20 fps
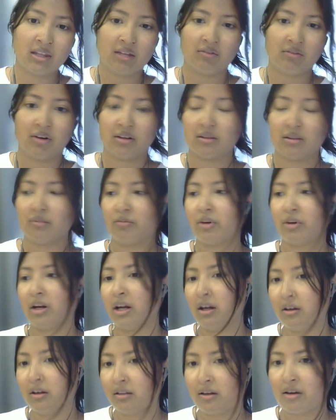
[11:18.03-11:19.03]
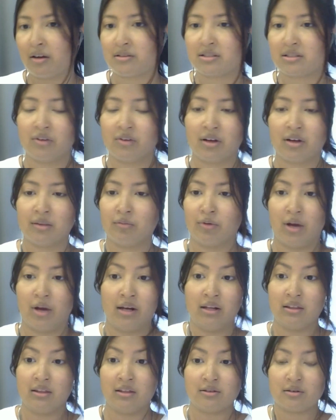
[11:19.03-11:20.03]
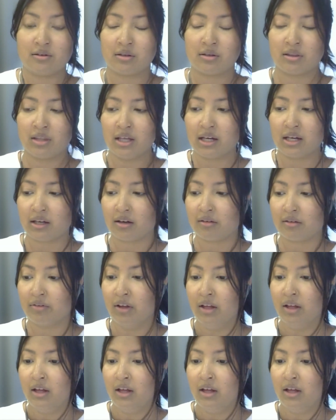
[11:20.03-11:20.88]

they've got them for hair loss, they've got for anything you could think of.